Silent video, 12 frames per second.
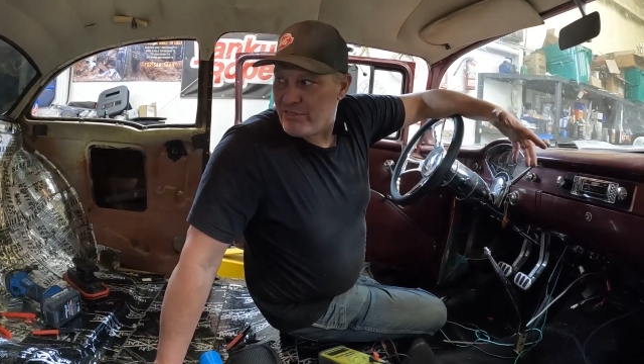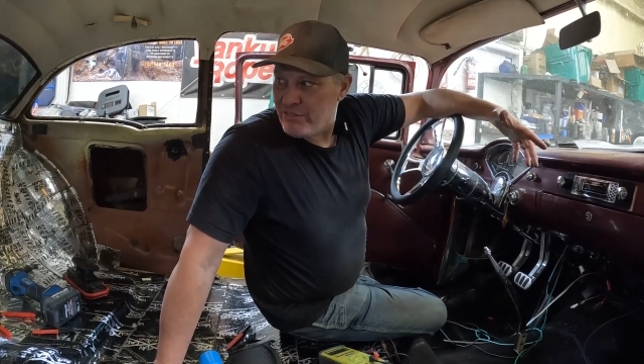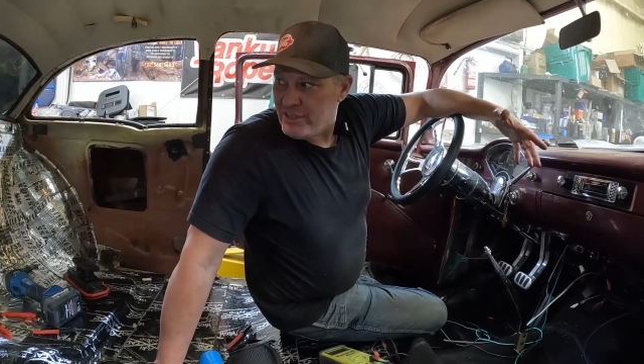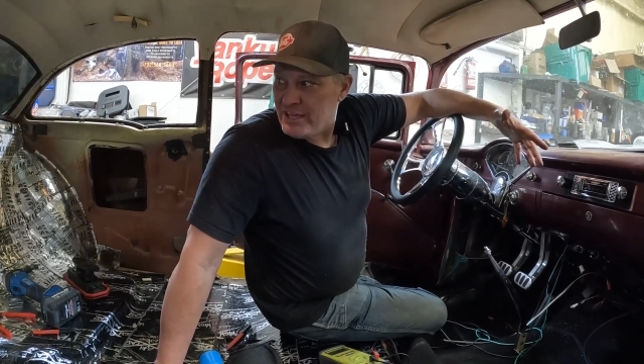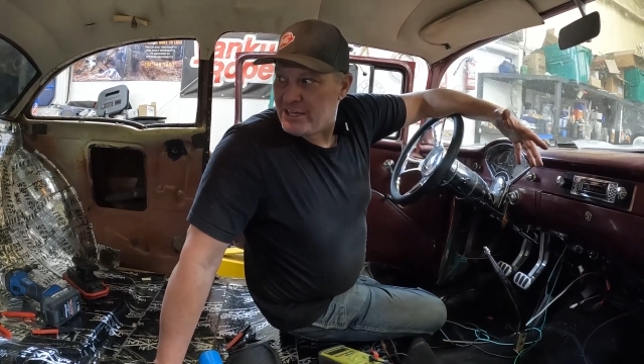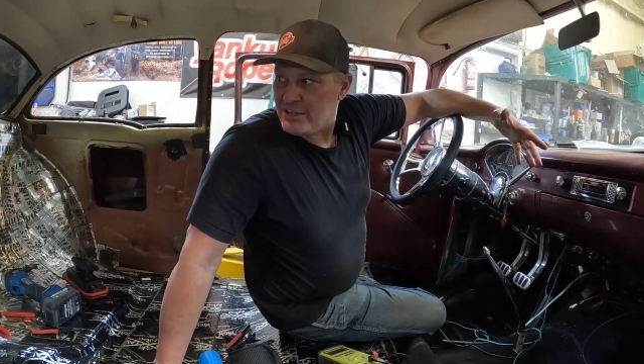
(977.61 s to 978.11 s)

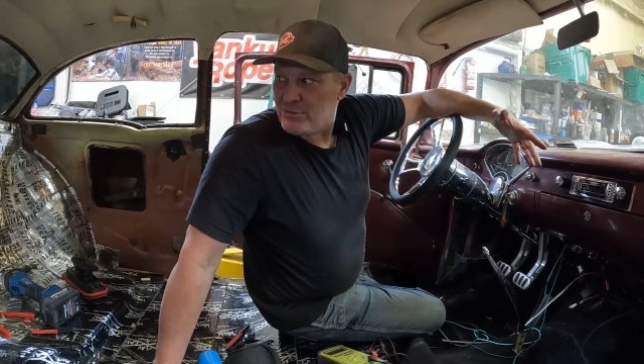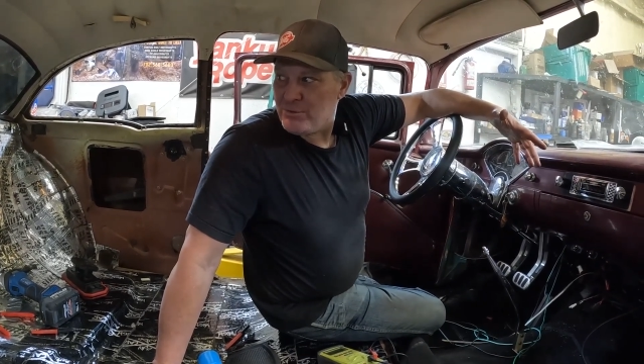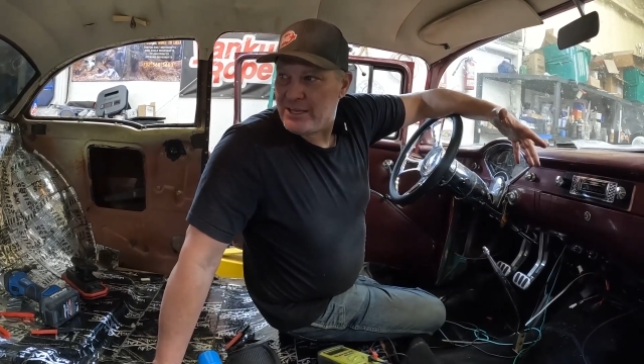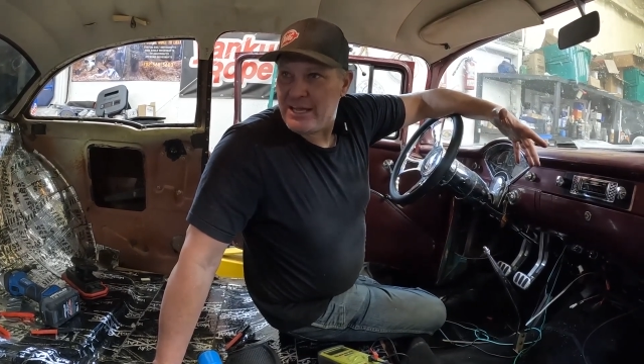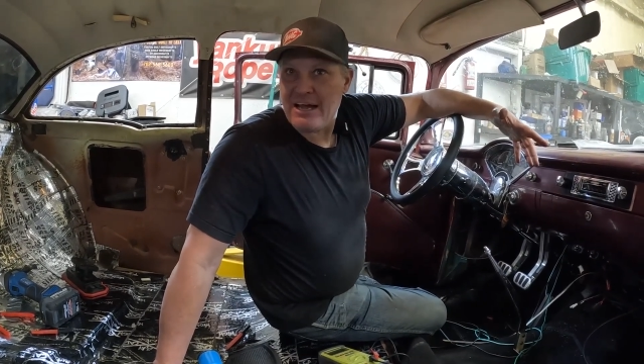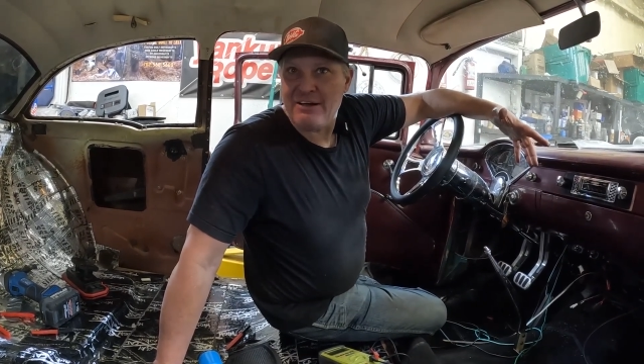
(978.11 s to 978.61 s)
Think we
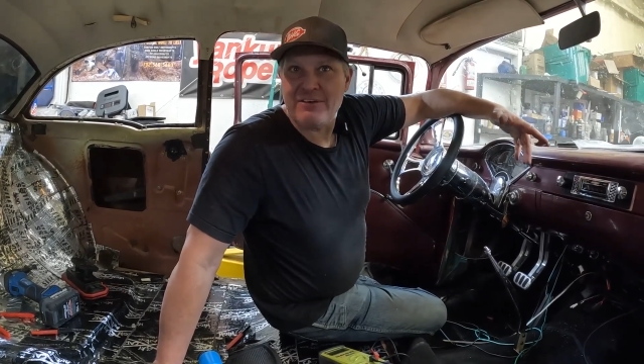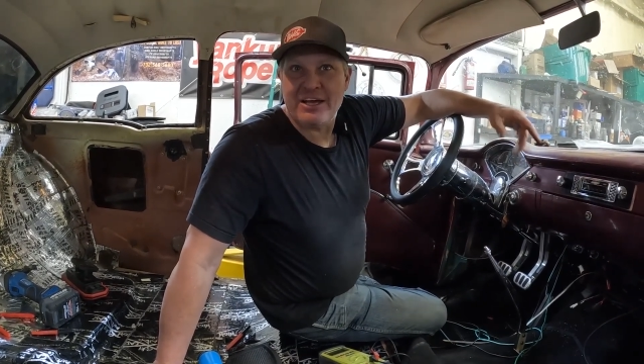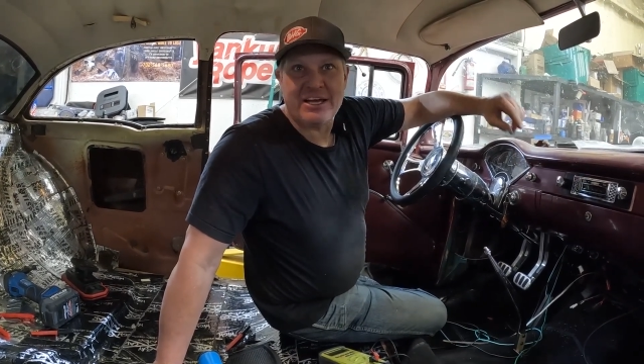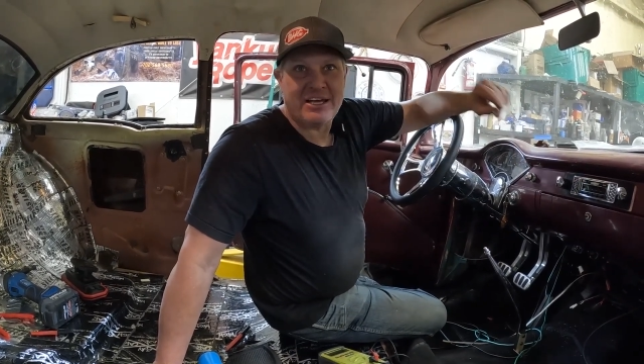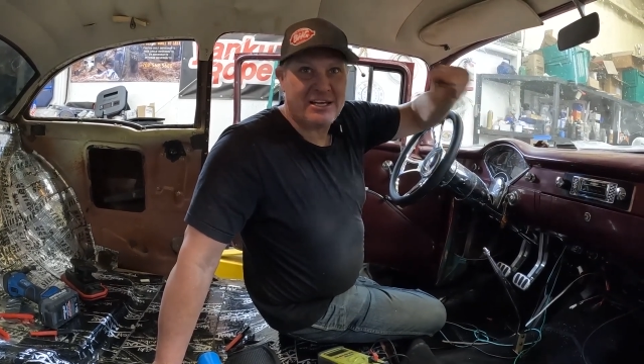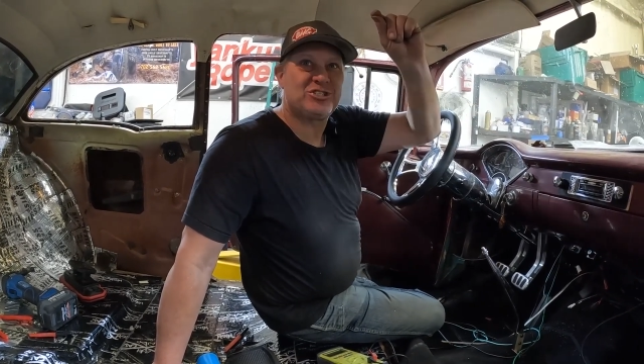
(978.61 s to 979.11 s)
have
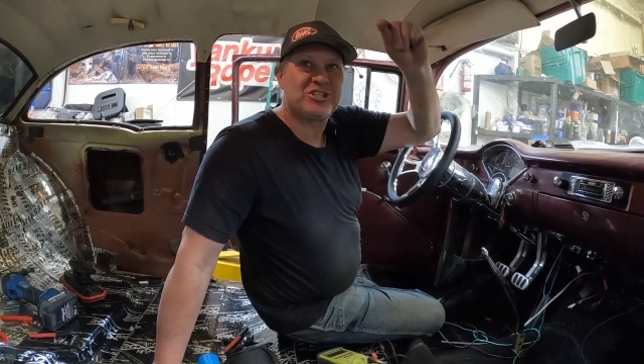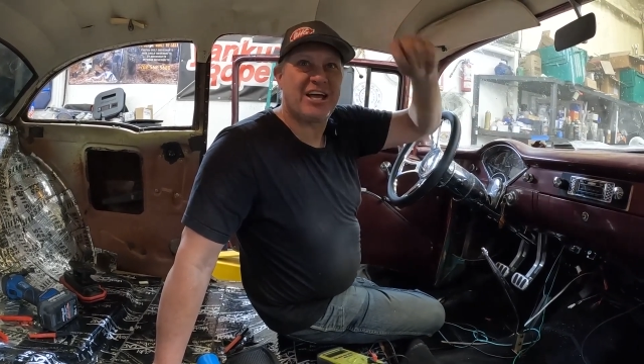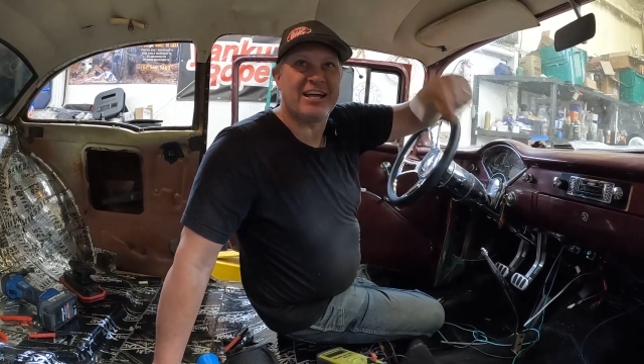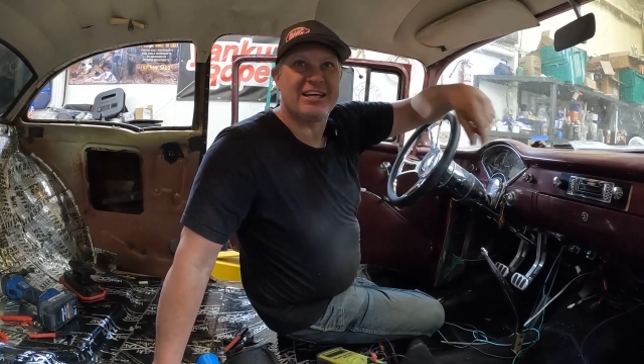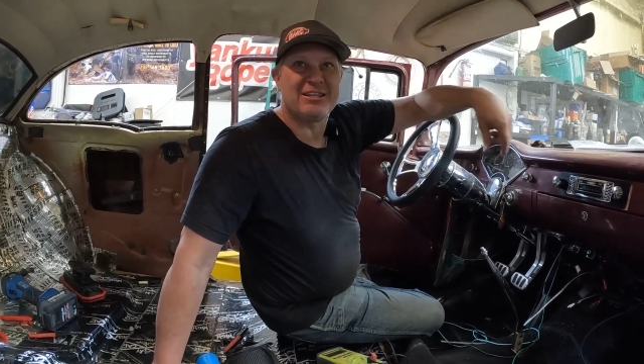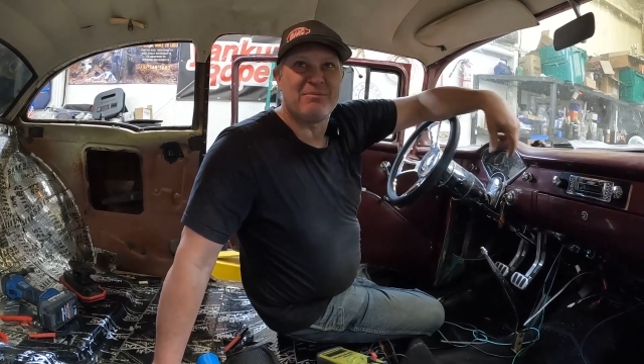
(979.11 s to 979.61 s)
a check in the